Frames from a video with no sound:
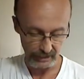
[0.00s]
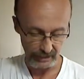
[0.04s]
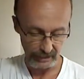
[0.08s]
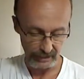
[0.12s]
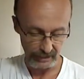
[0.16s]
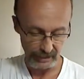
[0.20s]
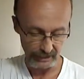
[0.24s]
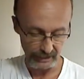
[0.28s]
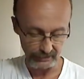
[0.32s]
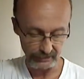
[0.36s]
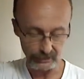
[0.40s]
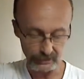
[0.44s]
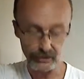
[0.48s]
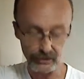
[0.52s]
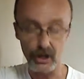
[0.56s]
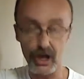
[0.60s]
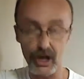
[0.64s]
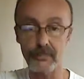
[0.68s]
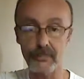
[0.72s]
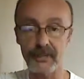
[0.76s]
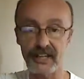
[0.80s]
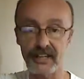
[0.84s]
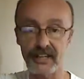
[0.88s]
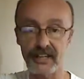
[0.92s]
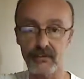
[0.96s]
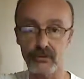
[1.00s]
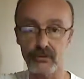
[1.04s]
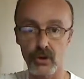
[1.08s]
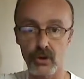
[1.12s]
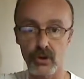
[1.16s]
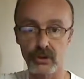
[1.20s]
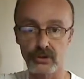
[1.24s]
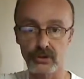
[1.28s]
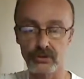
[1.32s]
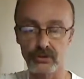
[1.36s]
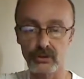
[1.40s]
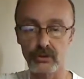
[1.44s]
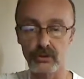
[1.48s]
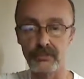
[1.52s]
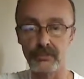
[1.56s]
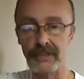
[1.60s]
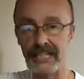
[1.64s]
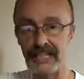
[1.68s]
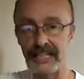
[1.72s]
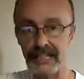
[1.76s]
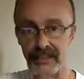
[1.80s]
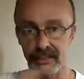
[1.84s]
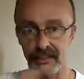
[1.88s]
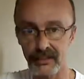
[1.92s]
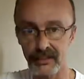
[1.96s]
And the top end of coil
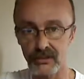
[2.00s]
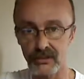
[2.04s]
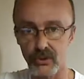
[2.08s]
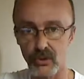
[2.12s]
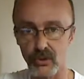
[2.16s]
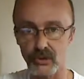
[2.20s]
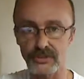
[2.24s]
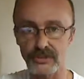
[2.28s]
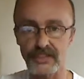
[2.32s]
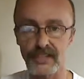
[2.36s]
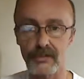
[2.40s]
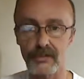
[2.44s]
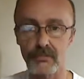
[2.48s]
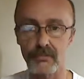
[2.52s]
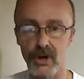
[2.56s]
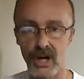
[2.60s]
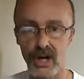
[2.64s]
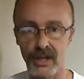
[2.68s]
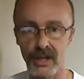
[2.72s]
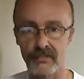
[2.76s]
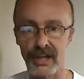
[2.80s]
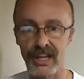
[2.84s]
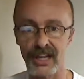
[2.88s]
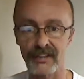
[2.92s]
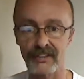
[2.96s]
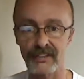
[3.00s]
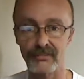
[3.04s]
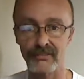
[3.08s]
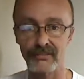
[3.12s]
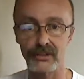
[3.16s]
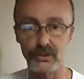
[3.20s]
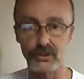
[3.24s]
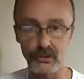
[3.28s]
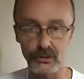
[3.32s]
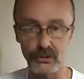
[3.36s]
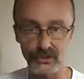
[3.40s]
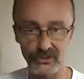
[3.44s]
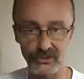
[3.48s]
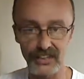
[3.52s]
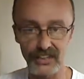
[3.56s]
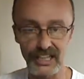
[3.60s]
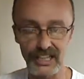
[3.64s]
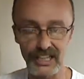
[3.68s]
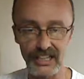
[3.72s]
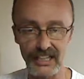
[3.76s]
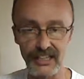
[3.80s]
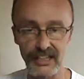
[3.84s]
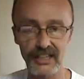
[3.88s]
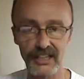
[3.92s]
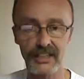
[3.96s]
2B goes to the bottom end of
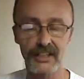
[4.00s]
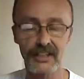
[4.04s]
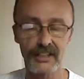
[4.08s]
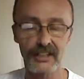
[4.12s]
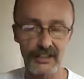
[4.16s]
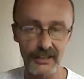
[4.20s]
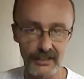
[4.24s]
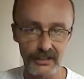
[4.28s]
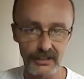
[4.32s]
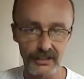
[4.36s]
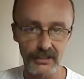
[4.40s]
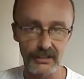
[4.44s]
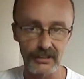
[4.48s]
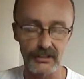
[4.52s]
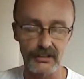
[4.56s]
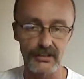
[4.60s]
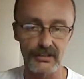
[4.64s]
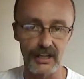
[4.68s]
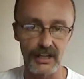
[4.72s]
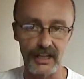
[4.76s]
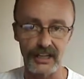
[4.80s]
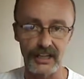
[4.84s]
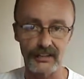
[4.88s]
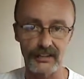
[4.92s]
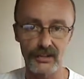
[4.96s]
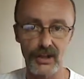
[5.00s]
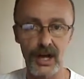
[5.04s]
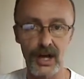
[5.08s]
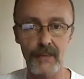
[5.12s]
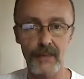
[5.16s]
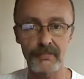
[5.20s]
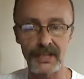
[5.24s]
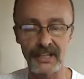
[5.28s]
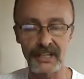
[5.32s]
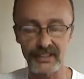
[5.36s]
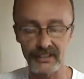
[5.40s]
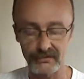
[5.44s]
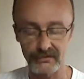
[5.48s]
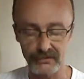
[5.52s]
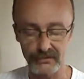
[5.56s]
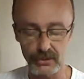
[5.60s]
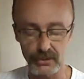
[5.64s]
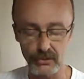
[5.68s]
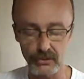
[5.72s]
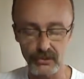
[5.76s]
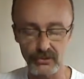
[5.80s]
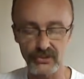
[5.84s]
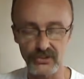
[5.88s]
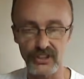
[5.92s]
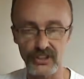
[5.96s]
2C. Top end of
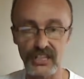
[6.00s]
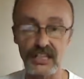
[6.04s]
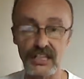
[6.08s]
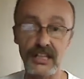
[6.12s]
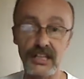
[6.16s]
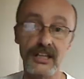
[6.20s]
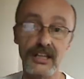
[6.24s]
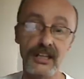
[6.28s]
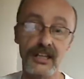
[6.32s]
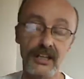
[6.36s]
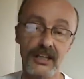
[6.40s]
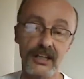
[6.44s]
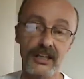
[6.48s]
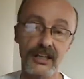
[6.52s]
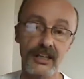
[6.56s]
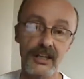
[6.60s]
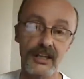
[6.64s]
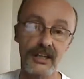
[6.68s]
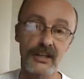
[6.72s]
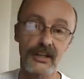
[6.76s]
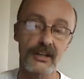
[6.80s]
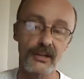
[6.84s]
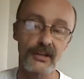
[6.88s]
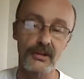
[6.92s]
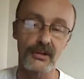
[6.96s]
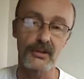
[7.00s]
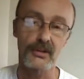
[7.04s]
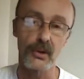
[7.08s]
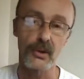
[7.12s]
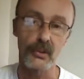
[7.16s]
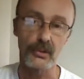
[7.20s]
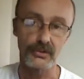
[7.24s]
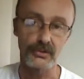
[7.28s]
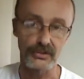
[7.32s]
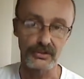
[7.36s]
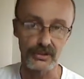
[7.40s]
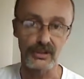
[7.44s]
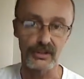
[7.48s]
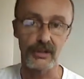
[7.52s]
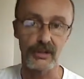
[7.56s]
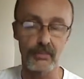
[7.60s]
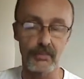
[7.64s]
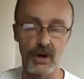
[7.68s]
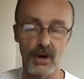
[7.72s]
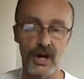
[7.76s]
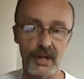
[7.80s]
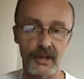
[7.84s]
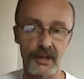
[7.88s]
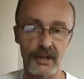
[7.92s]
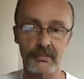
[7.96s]
2C goes to the
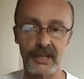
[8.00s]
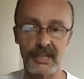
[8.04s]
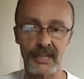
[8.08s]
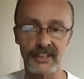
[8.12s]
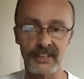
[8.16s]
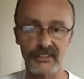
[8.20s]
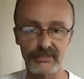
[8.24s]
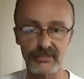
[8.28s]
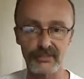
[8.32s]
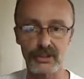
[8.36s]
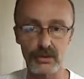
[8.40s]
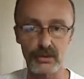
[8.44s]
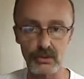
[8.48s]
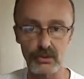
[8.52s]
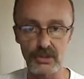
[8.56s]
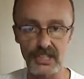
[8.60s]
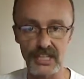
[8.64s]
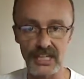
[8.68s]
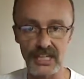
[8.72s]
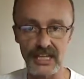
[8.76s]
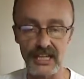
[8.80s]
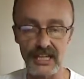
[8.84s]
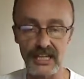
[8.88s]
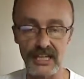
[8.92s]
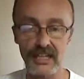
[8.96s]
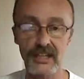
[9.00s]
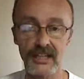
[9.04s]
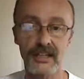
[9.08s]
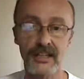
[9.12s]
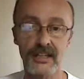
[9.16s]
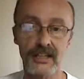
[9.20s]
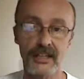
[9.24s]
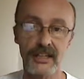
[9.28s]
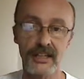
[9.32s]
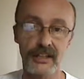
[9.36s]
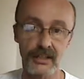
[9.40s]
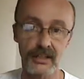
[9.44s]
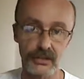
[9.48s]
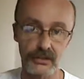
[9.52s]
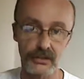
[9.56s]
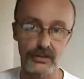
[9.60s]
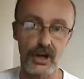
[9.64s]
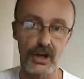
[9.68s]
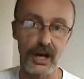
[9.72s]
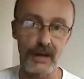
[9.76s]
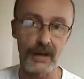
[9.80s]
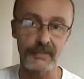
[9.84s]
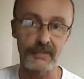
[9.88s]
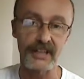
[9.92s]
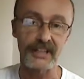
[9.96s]
bottom end of 2D.
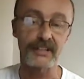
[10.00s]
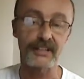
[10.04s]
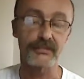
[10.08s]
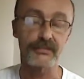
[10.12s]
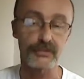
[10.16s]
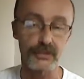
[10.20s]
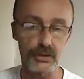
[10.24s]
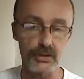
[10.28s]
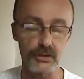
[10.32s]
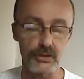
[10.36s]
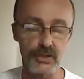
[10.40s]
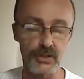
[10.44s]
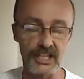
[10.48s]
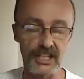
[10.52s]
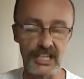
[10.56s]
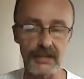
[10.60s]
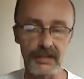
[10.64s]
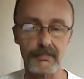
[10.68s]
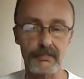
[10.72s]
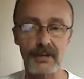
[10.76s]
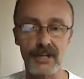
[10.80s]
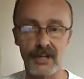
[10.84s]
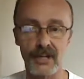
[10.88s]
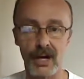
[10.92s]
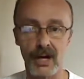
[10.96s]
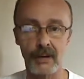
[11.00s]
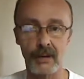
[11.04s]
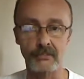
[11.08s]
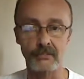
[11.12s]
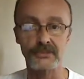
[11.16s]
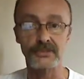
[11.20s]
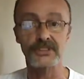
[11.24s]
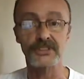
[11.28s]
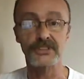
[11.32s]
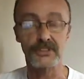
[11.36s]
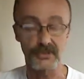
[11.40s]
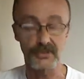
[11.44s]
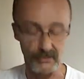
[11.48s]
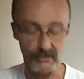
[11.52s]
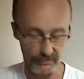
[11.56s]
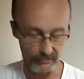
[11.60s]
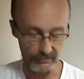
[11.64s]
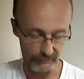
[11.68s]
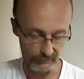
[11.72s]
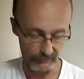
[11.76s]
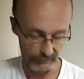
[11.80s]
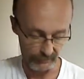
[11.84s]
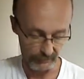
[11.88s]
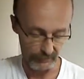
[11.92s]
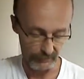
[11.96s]
Top end of 2D becomes
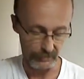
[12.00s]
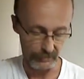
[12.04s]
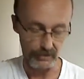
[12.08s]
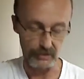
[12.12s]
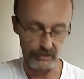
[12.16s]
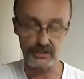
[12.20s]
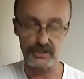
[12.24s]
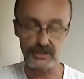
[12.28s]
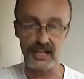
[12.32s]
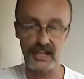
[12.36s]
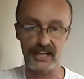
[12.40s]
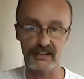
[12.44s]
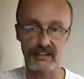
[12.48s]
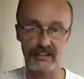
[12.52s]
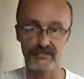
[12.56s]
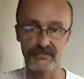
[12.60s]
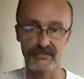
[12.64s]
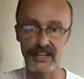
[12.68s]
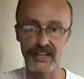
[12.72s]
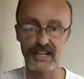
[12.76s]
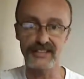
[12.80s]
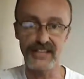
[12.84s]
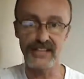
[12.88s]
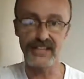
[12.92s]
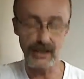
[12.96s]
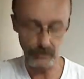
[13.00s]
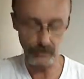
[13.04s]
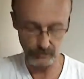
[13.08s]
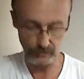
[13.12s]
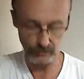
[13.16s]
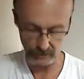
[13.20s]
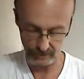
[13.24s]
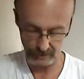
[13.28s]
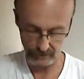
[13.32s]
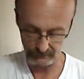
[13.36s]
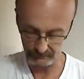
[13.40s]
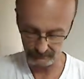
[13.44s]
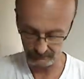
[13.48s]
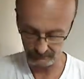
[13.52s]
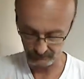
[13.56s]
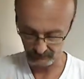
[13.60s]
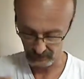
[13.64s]
your second phase output.